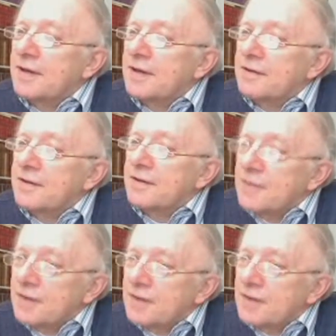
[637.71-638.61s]
And
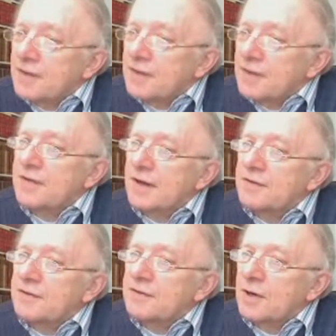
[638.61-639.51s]
this exercise is a
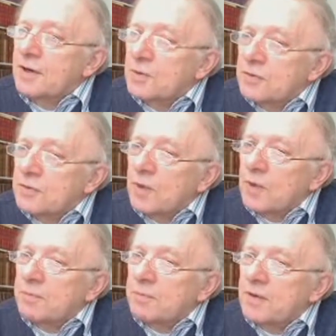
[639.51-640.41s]
very useful
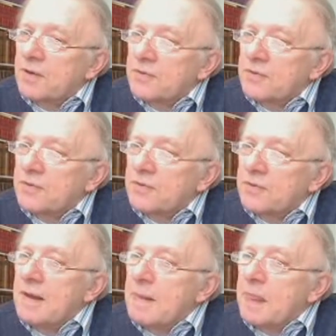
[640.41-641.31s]
one, because
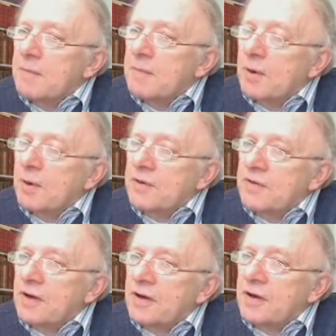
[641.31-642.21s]
poets
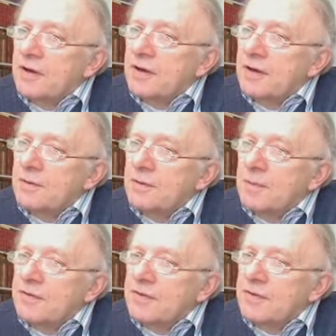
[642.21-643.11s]
are, in, you
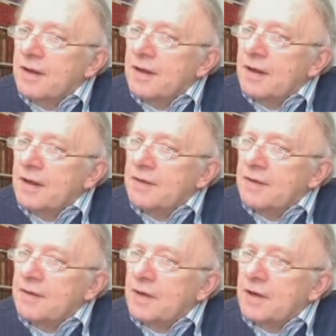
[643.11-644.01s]
might say,
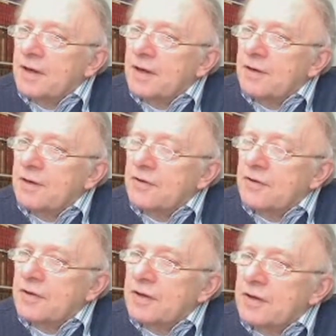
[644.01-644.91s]
very
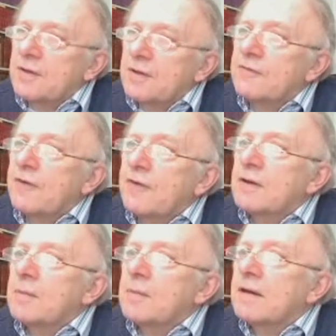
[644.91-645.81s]
interested in the
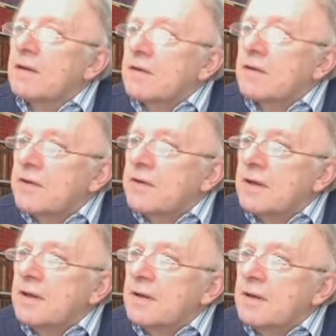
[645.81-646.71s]
fundamentals.
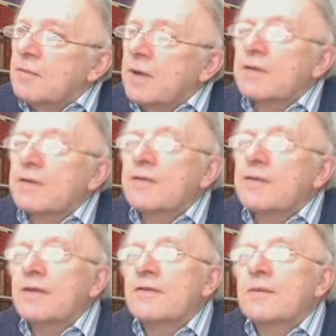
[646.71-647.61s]
One of the
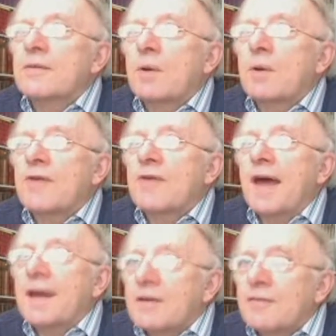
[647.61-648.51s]
things the poets
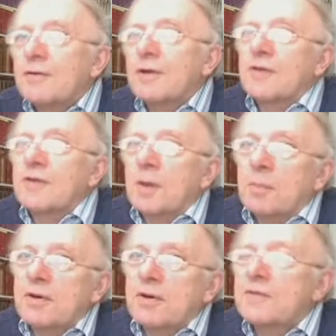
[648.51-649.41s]
hate, for
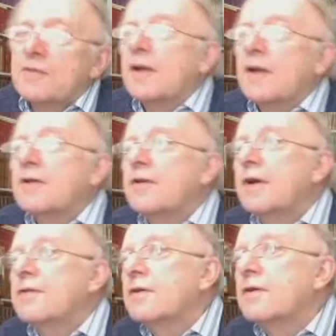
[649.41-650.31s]
example, is
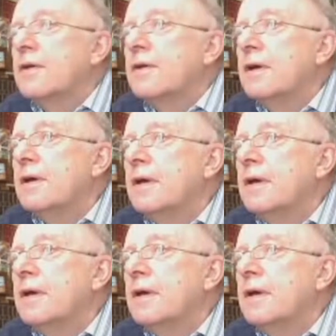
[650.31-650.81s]
vulgarization.